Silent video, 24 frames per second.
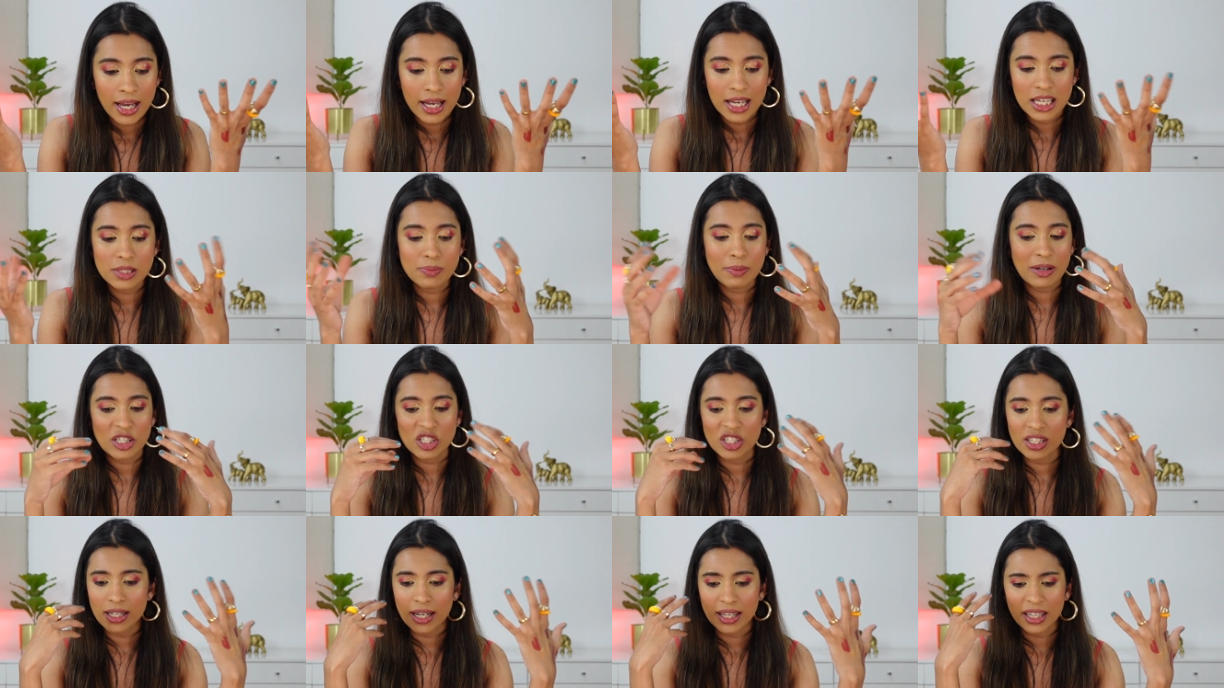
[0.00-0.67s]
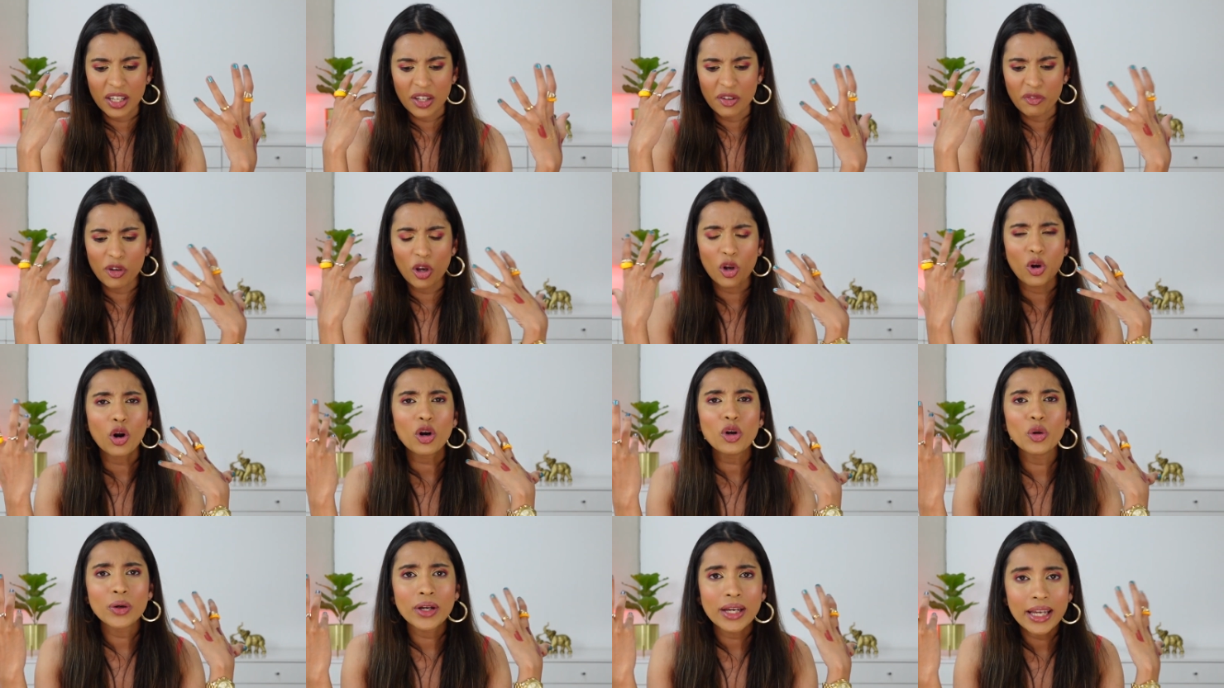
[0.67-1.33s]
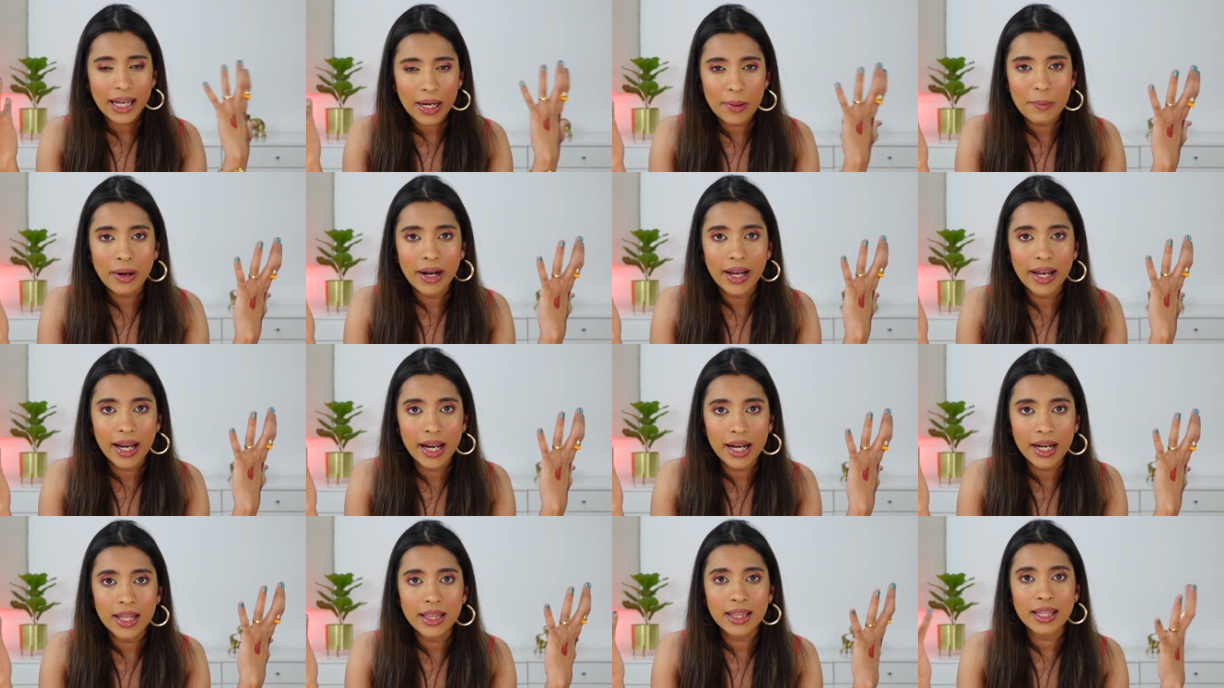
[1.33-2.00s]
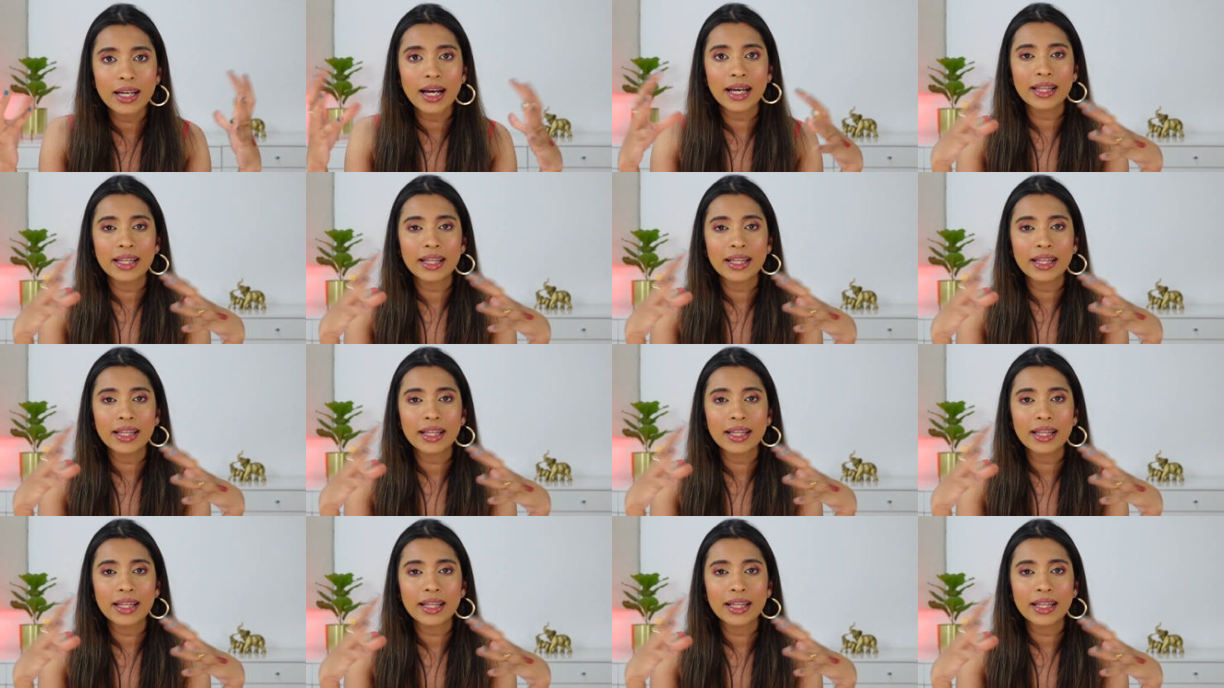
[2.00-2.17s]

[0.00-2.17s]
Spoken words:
especially like if you're not looking at buying anything.